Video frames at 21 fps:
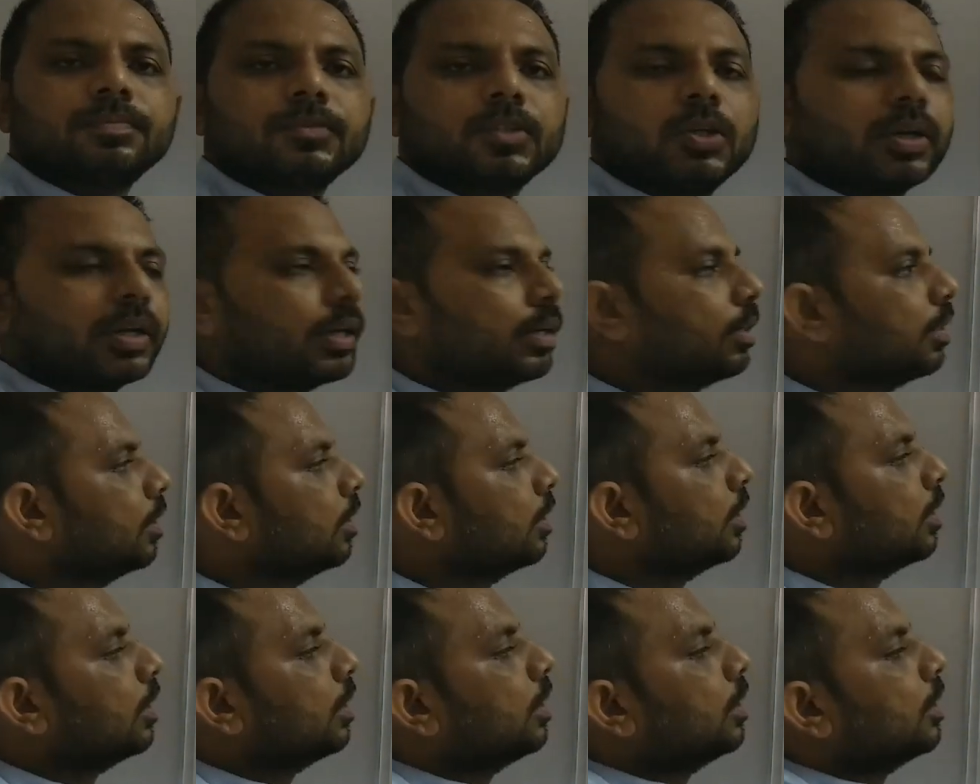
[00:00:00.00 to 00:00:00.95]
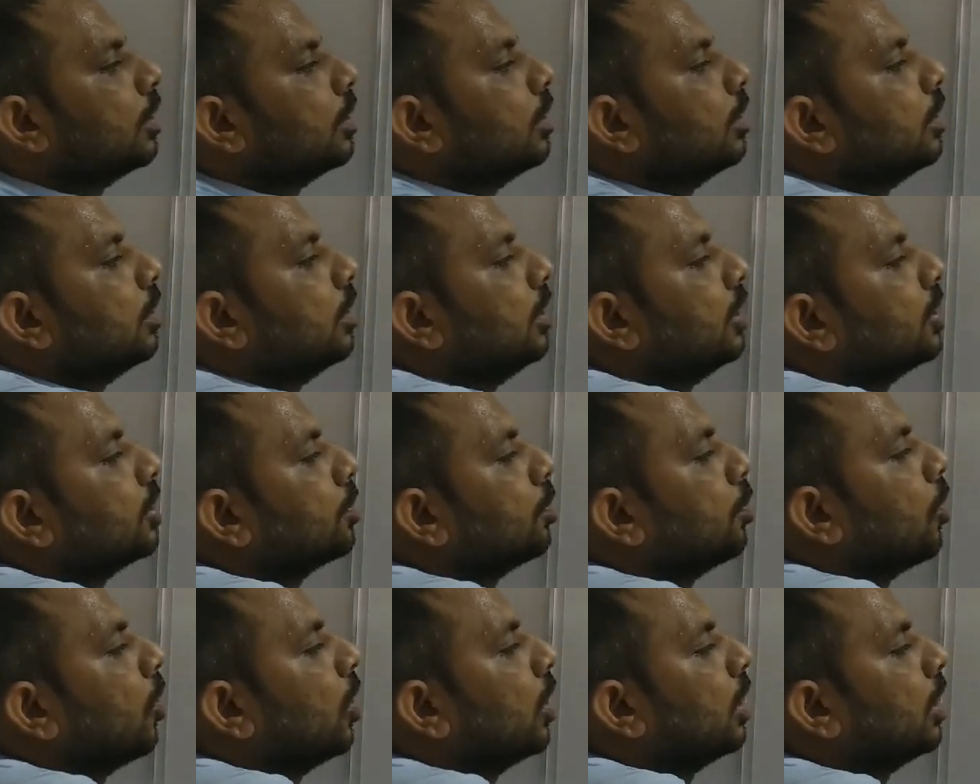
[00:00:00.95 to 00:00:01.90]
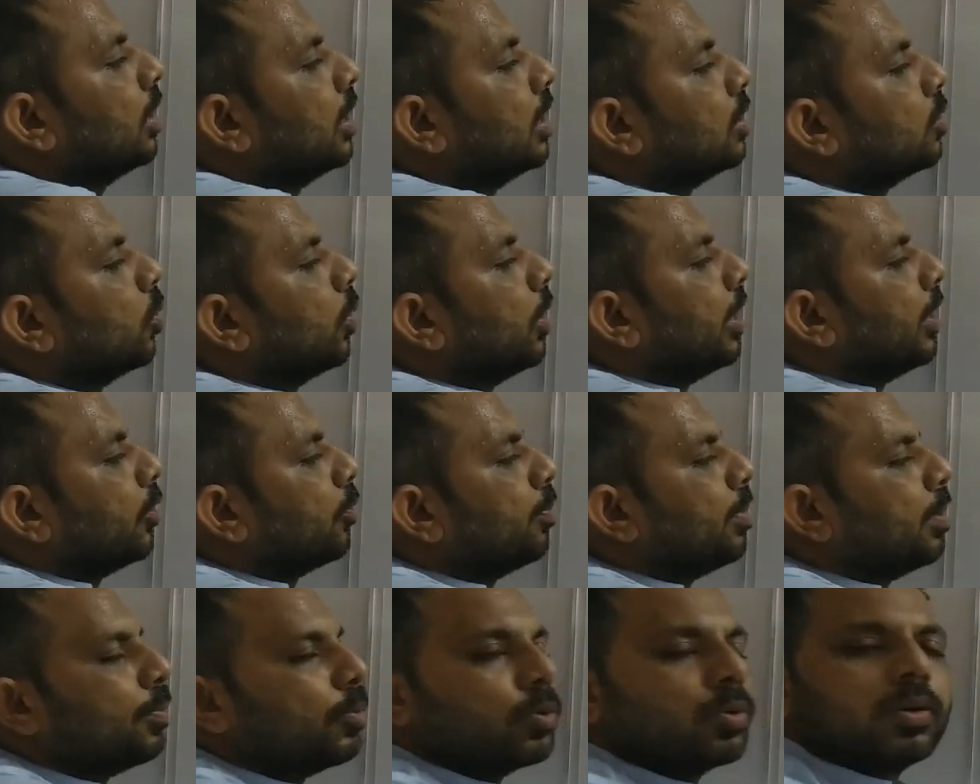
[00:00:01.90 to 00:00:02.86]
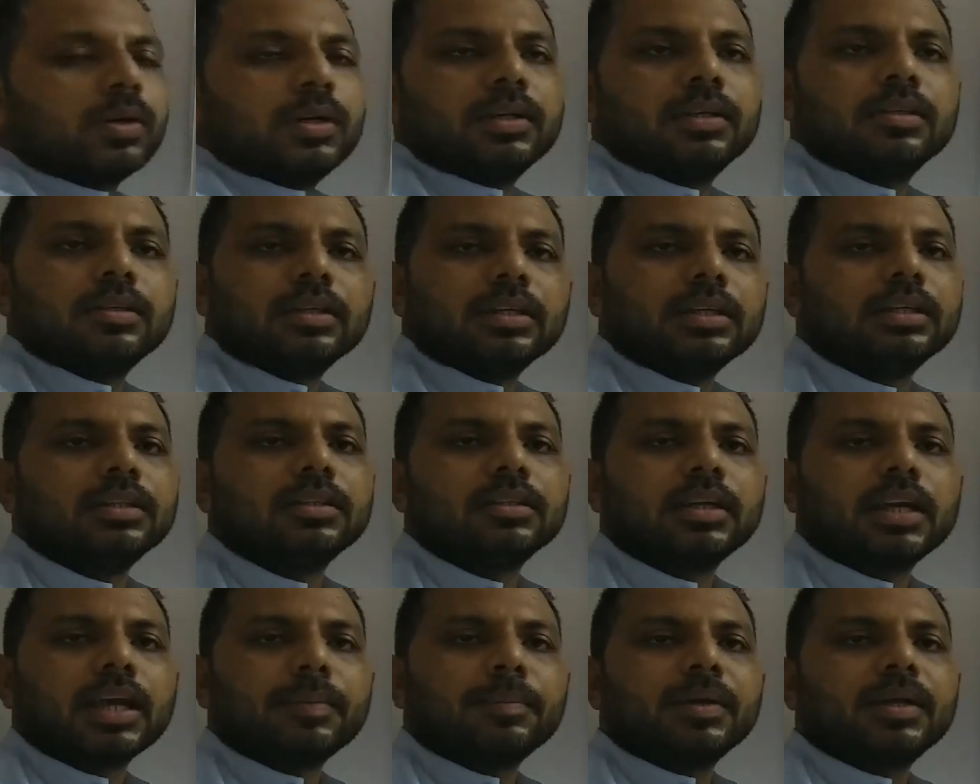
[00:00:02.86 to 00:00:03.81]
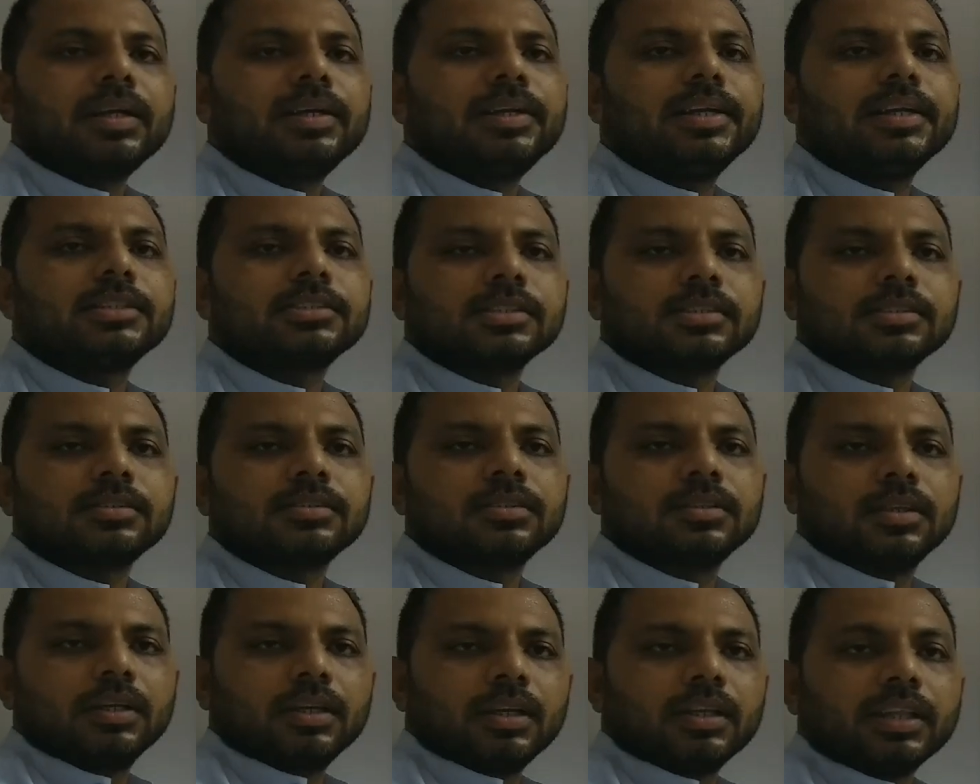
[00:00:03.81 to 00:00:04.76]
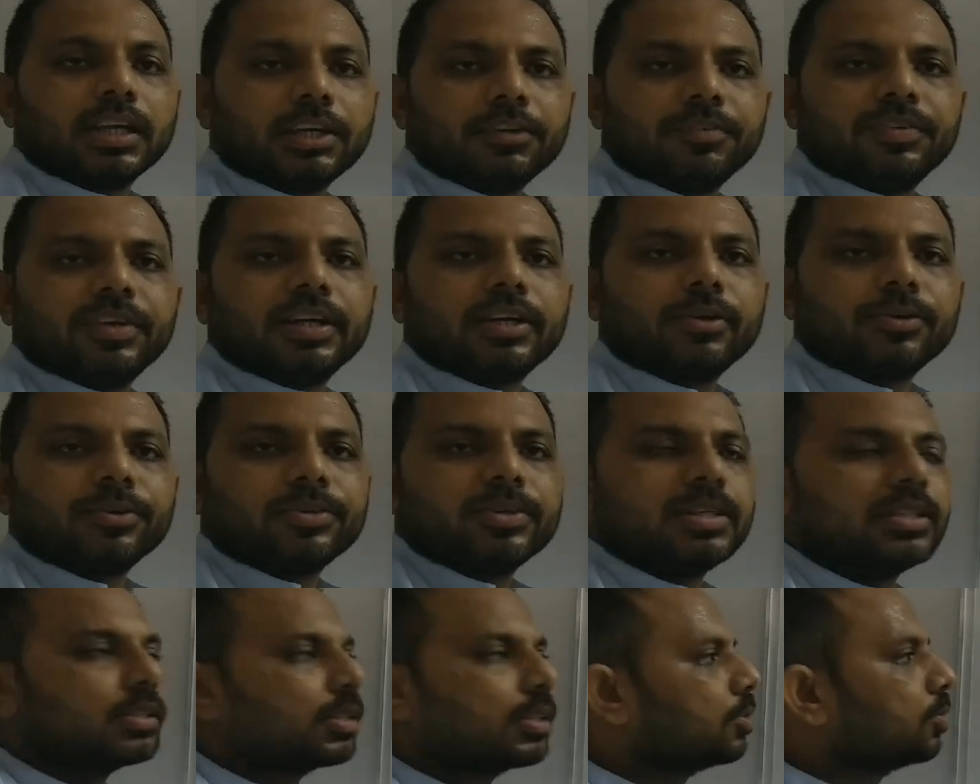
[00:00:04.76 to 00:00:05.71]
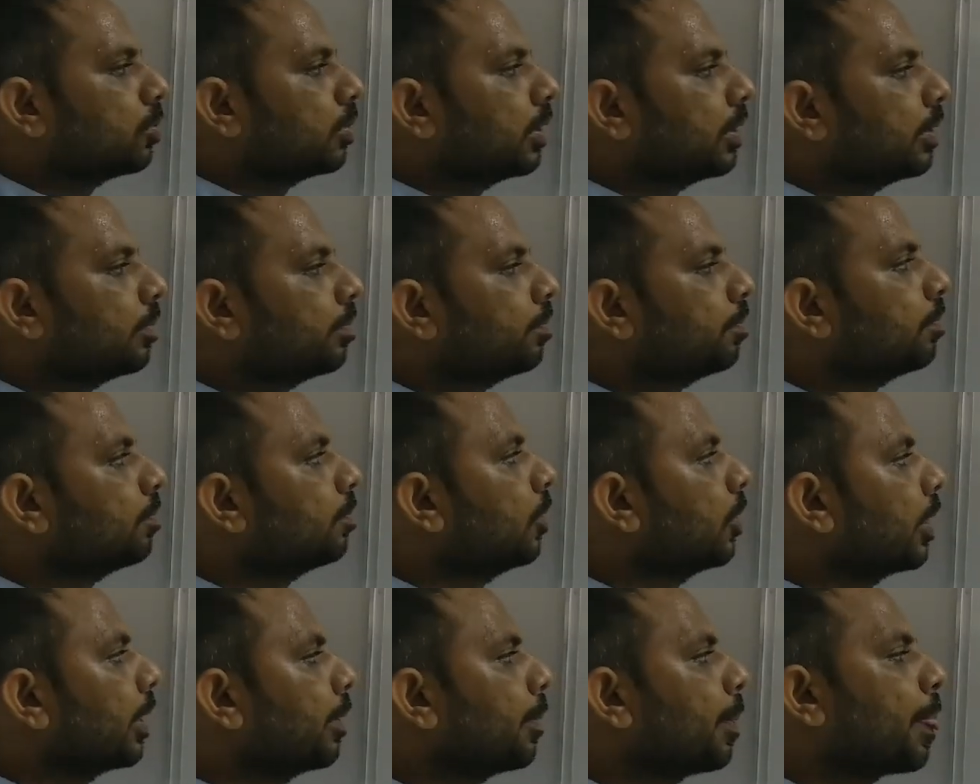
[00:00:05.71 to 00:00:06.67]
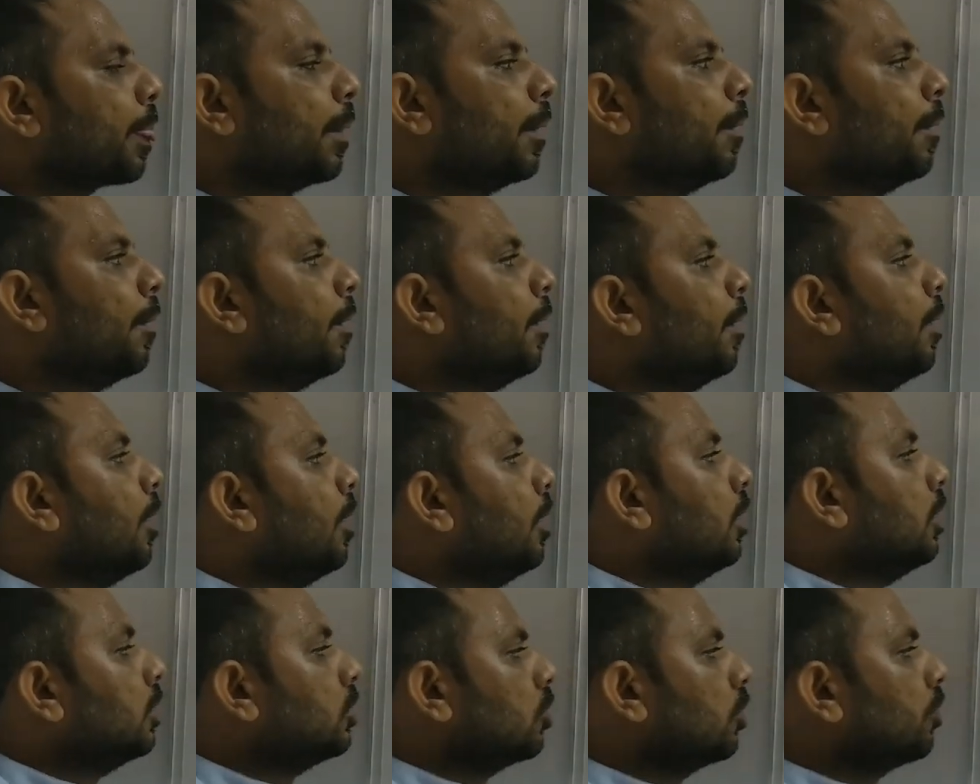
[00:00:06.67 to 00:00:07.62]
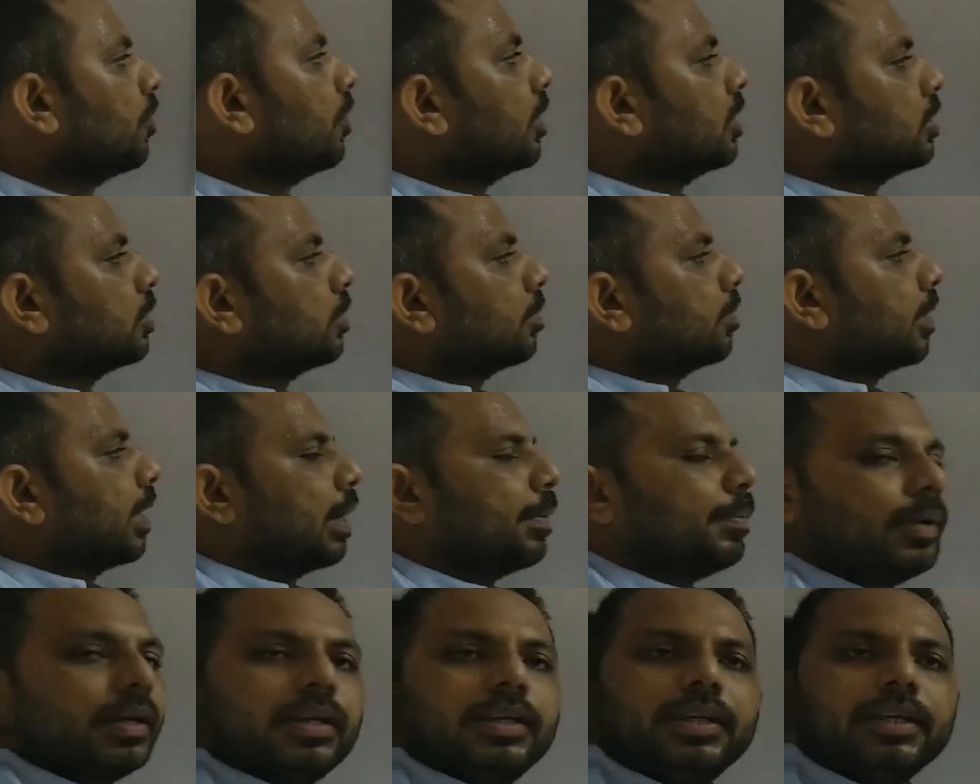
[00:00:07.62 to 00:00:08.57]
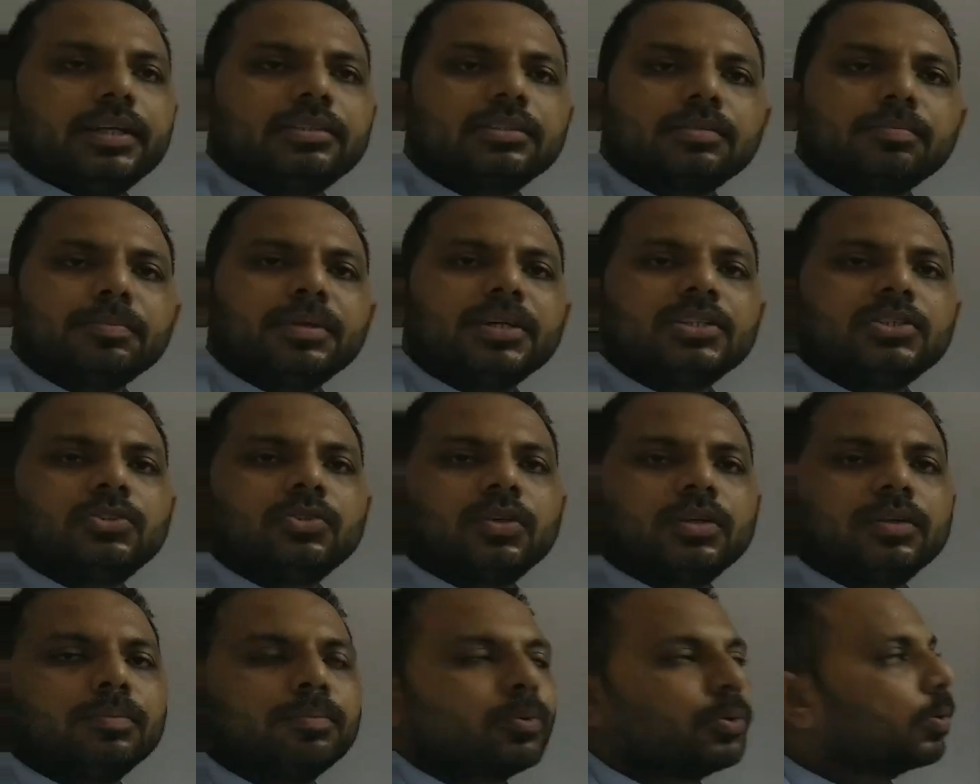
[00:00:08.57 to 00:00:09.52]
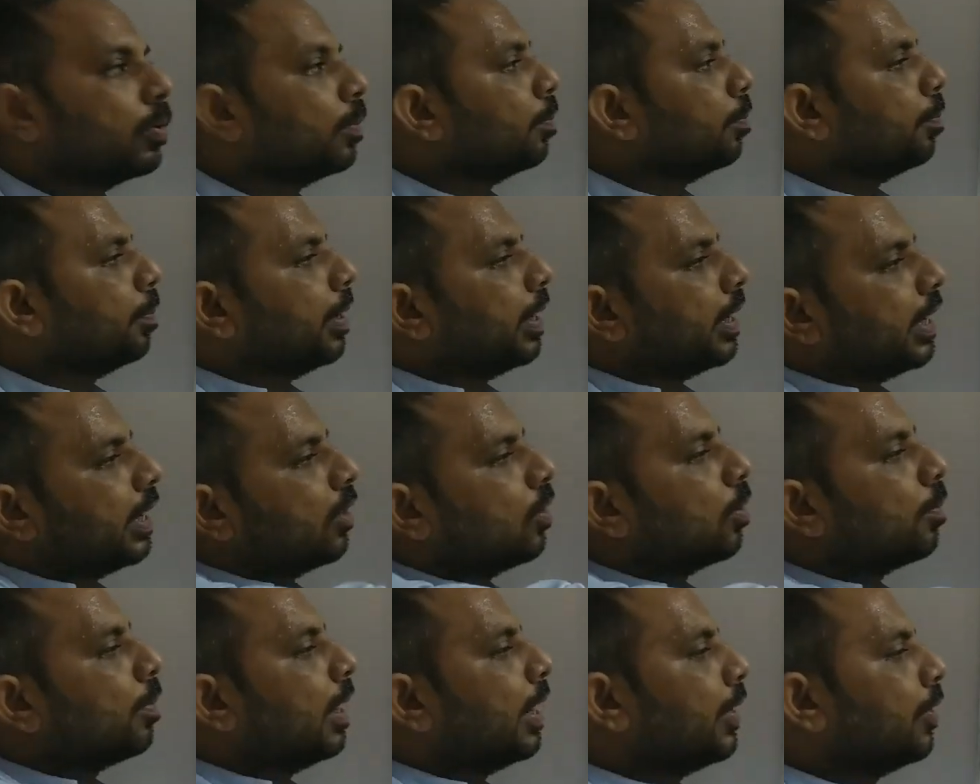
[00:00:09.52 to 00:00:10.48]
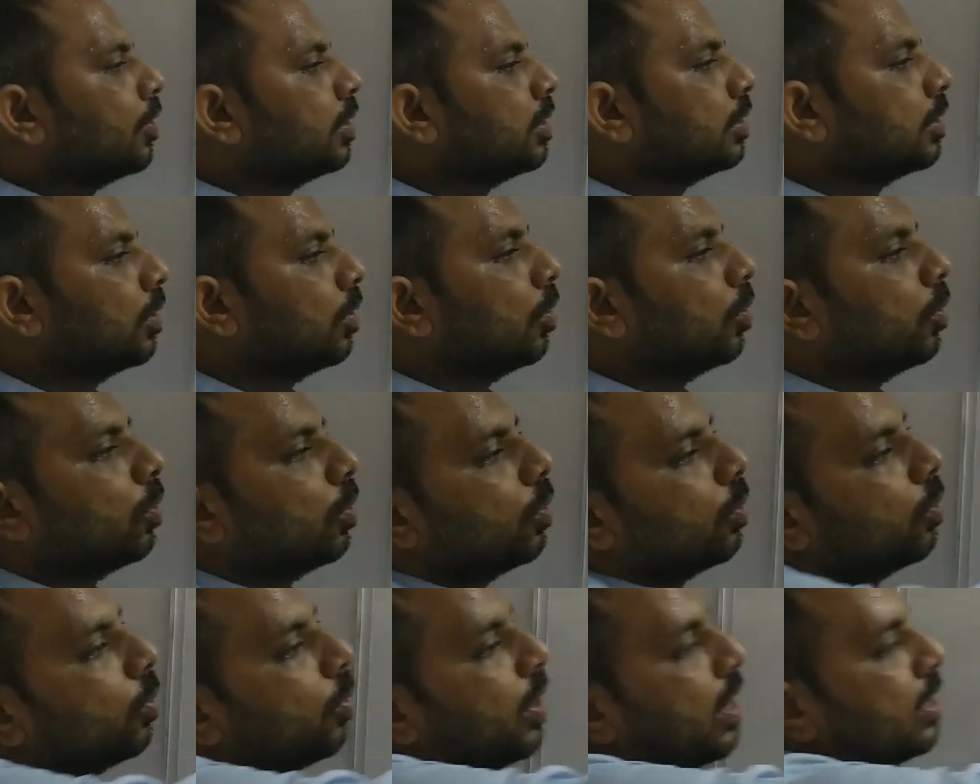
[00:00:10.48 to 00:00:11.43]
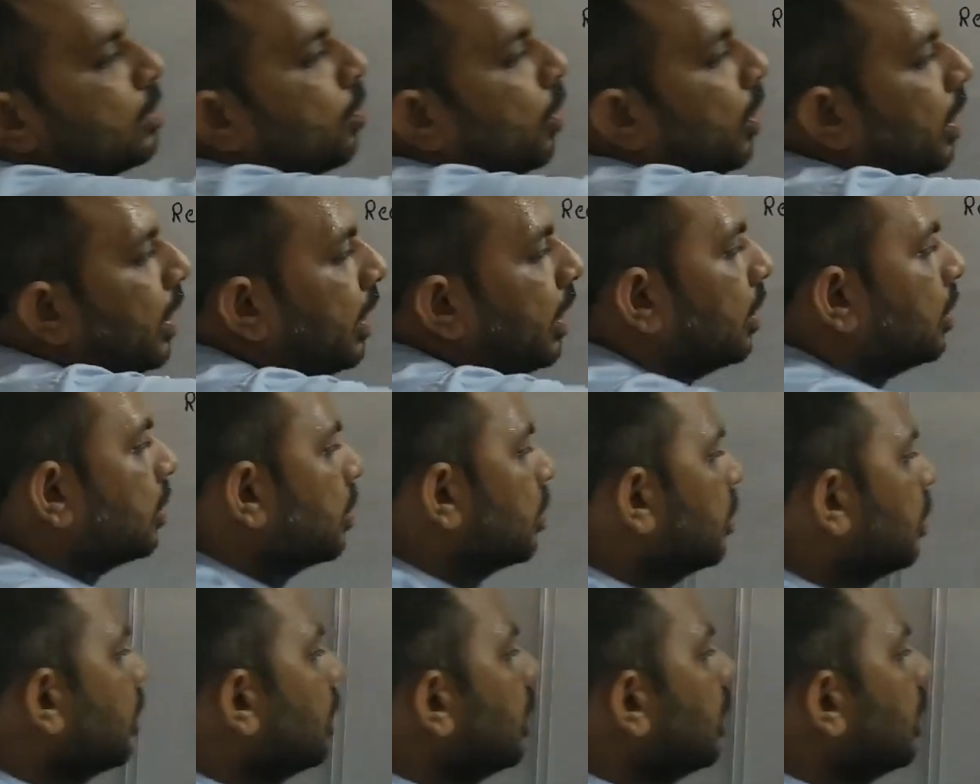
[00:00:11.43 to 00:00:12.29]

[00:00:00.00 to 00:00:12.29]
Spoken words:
Okay. This bond is going to be broken in chemical reactions that we are going to discuss today. Okay. So first chemical reaction based on breaking of hydrogen OH bond is